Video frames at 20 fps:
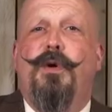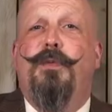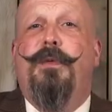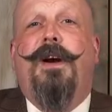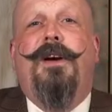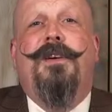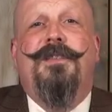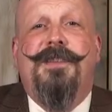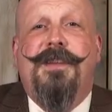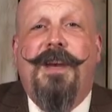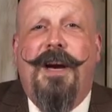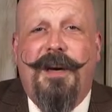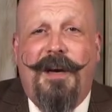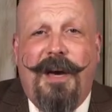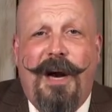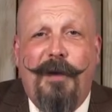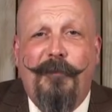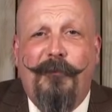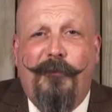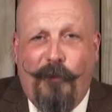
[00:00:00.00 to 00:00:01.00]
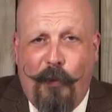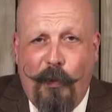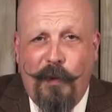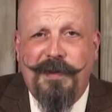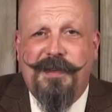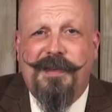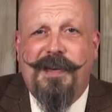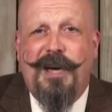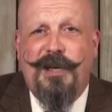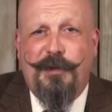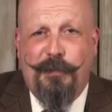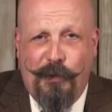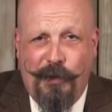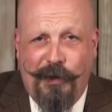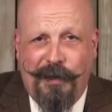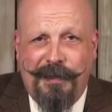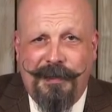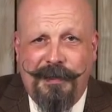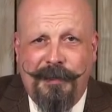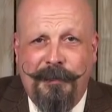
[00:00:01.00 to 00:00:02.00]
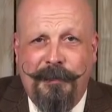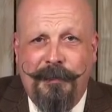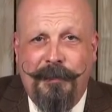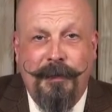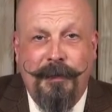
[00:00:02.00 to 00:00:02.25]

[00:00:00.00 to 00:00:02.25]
World Records dot com forward slash books.